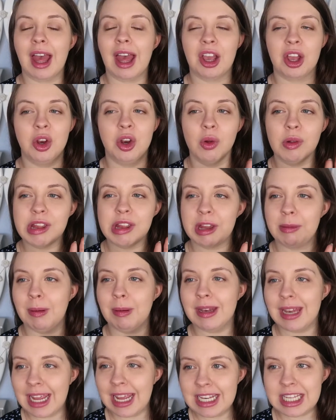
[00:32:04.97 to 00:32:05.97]
I cannot sleep
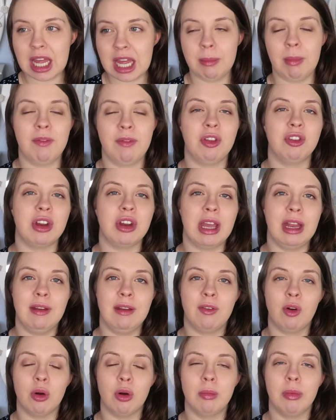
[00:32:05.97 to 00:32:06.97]
at night time if there's any
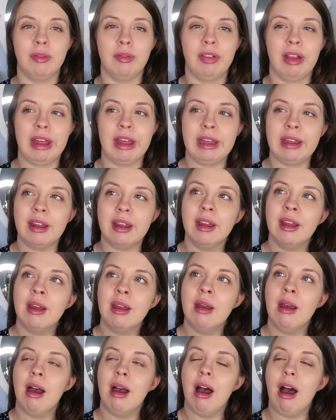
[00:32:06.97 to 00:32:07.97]
form of light.
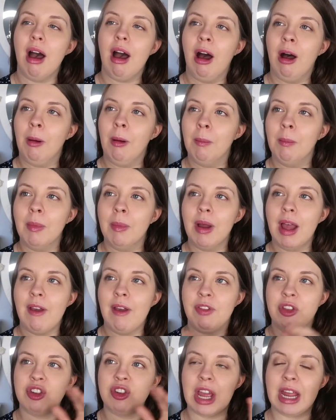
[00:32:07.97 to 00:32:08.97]

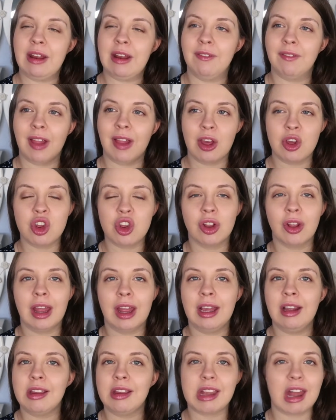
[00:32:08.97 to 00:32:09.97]
If there's any flashing
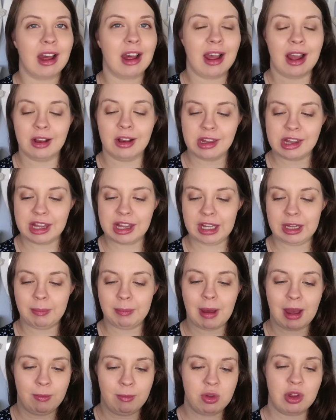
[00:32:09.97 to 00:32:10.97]
lights, I can't sleep.
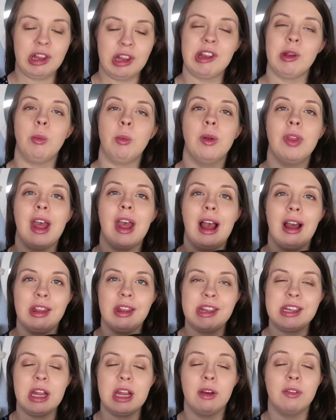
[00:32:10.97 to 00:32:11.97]
I'm just someone that
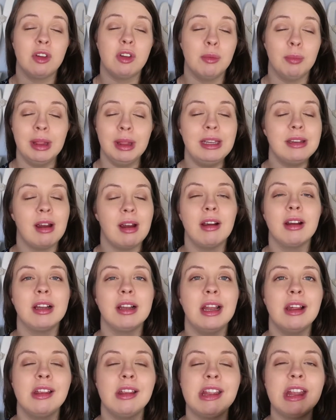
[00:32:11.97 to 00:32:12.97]
has to have complete
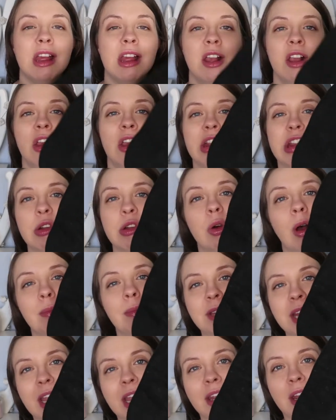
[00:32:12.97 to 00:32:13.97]
darkness. So I'm
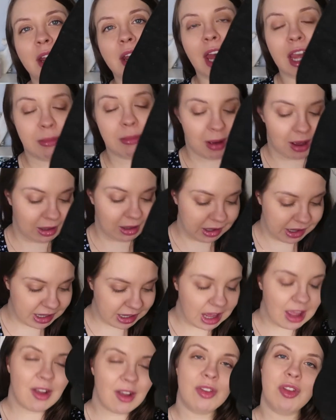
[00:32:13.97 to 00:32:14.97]
taking an eye mask.
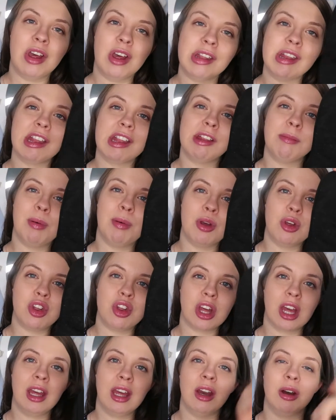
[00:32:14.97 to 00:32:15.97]
This is a
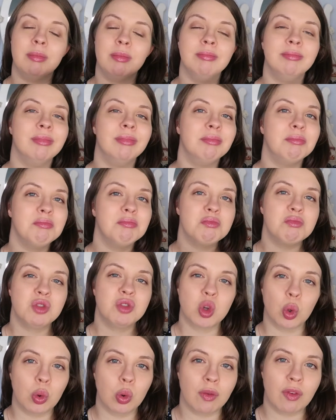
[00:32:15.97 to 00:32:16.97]
bougie item.
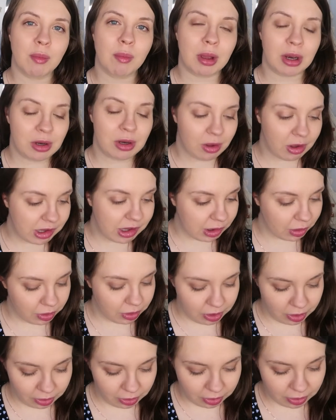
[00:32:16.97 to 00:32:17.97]
Don't know if I'm going to use it or
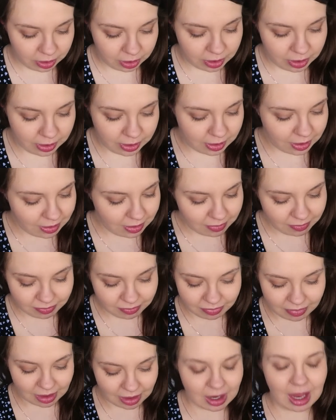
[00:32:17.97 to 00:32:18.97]
not.
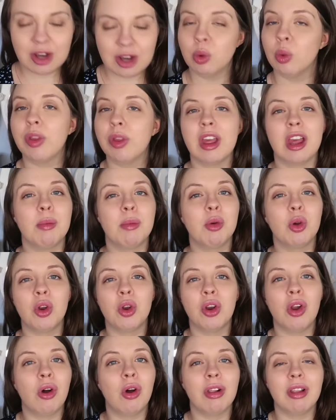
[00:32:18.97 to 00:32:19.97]
I don't think I'm going
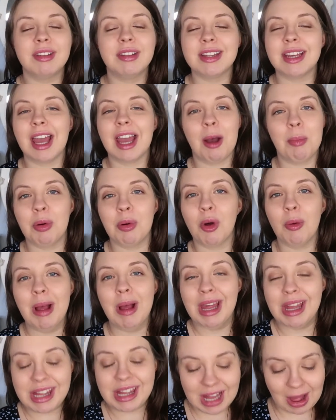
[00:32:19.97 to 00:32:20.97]
on holiday, I
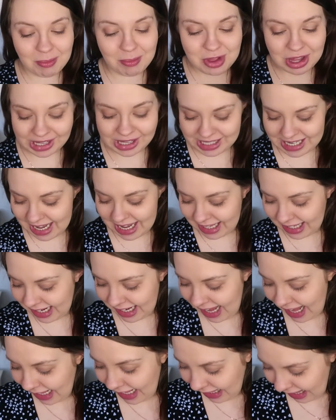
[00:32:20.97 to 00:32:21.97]
promise. I'm just taking
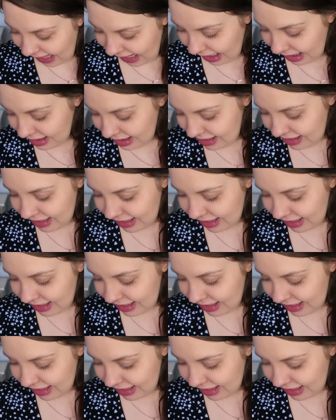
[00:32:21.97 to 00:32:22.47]
it in case.